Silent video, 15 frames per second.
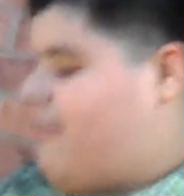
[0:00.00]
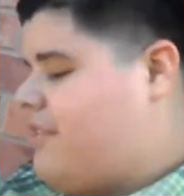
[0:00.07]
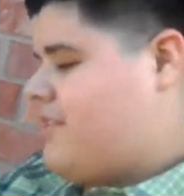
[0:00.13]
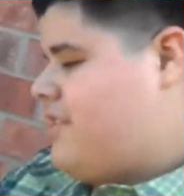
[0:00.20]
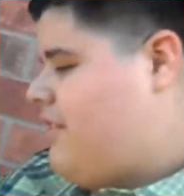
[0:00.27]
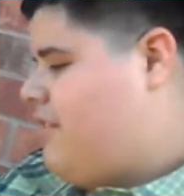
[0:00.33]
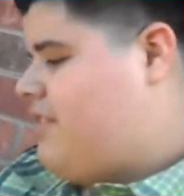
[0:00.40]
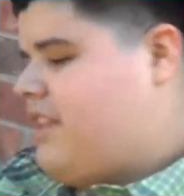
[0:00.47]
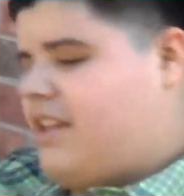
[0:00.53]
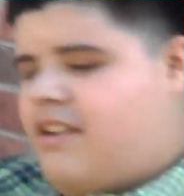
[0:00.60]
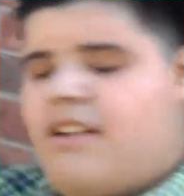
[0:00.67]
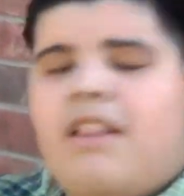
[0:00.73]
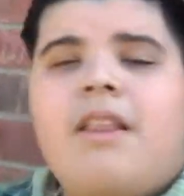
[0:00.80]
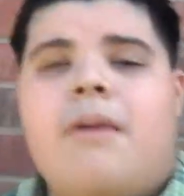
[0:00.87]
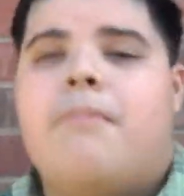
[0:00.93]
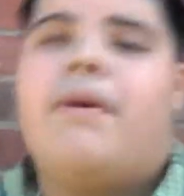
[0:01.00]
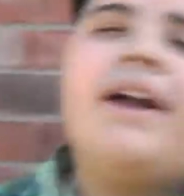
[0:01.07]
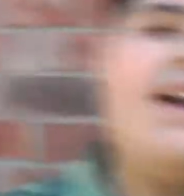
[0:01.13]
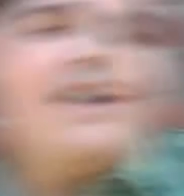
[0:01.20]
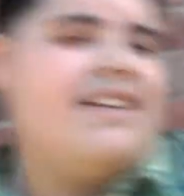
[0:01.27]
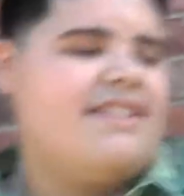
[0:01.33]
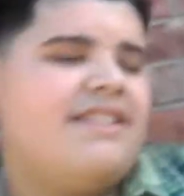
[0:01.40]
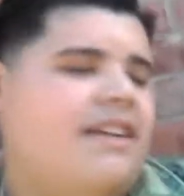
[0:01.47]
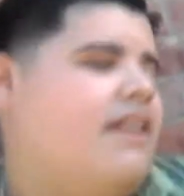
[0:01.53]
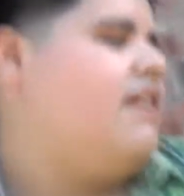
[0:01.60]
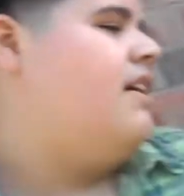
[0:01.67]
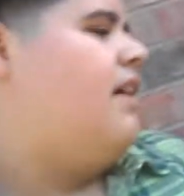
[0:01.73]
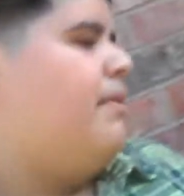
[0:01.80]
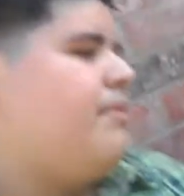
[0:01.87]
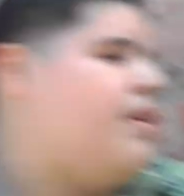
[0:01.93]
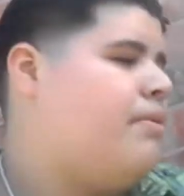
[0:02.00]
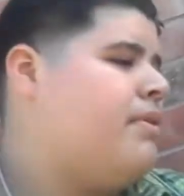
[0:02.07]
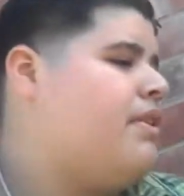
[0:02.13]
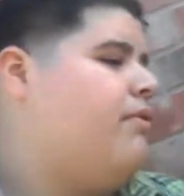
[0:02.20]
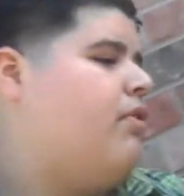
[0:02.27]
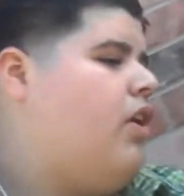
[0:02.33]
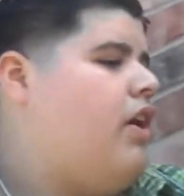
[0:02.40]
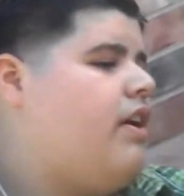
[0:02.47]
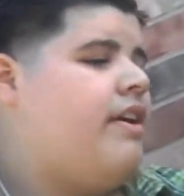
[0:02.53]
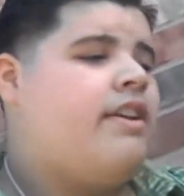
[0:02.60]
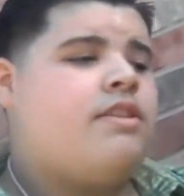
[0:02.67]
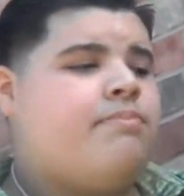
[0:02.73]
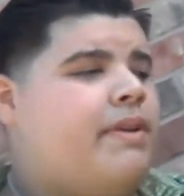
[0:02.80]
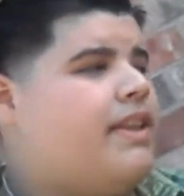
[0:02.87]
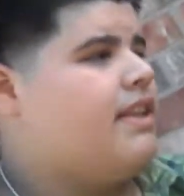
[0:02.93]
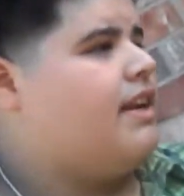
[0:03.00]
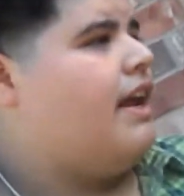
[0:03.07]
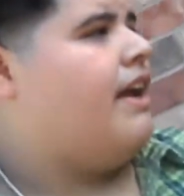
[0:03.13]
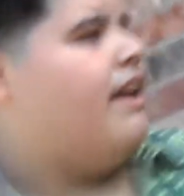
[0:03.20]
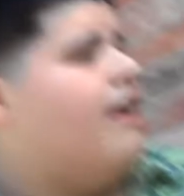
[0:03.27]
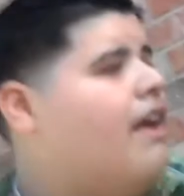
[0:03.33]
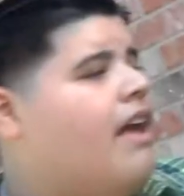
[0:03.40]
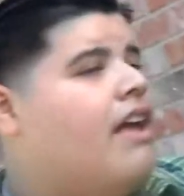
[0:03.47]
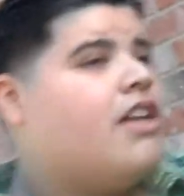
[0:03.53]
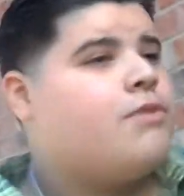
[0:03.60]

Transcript: I was so done. But guys, I'm done with the vlog. Spent the night.